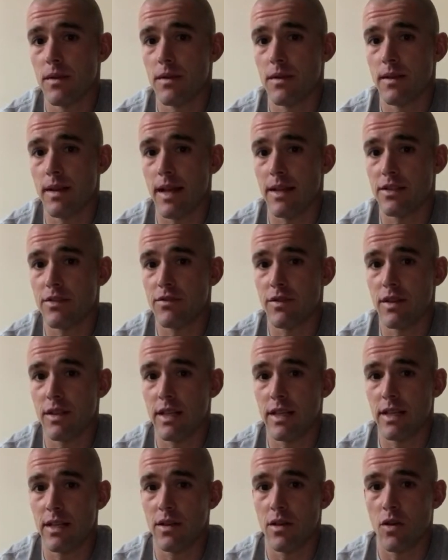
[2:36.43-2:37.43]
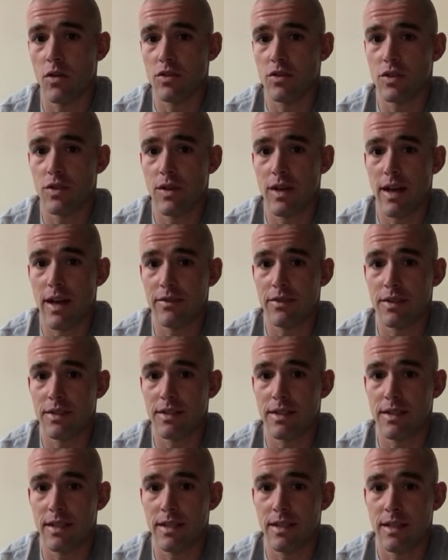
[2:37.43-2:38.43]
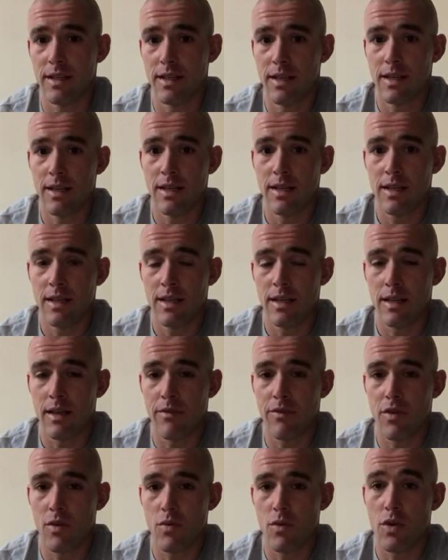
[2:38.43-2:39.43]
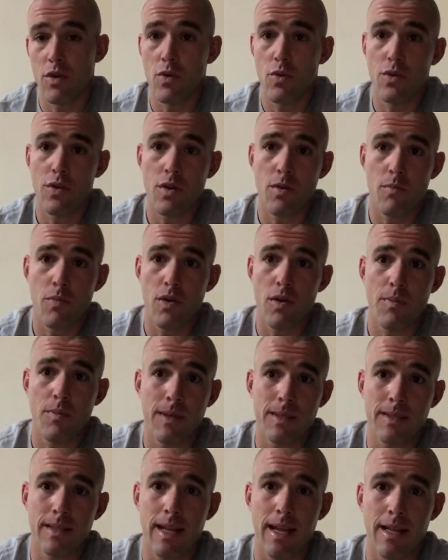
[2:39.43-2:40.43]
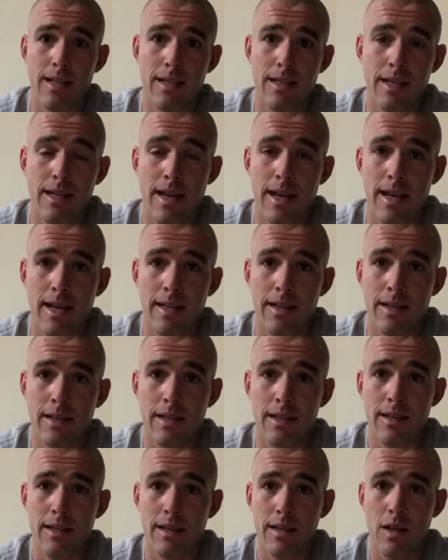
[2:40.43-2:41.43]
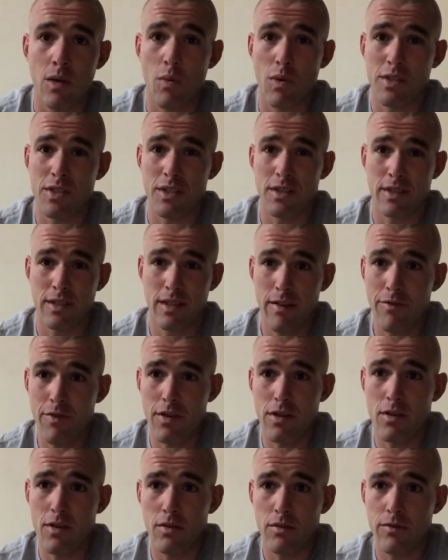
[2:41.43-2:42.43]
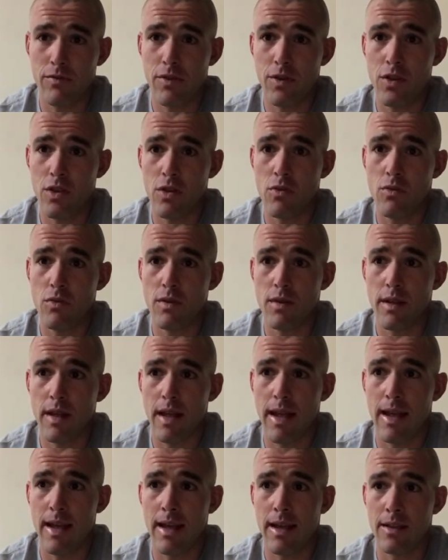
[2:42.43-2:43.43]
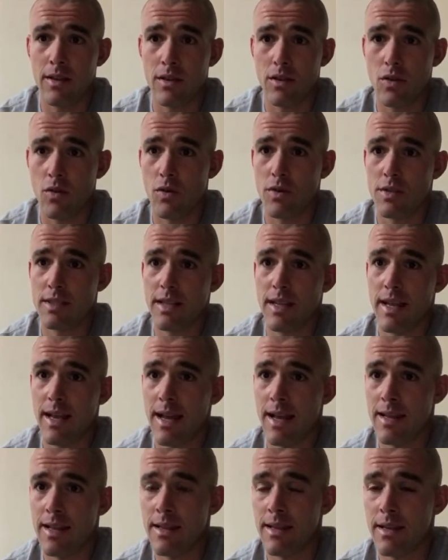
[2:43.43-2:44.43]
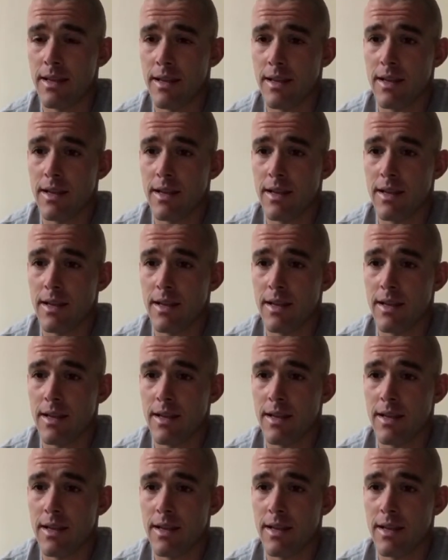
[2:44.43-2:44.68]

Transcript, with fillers: that's really also you have to see. If you were doing your burpees daily and it wasn't difficult for you, and towards the end,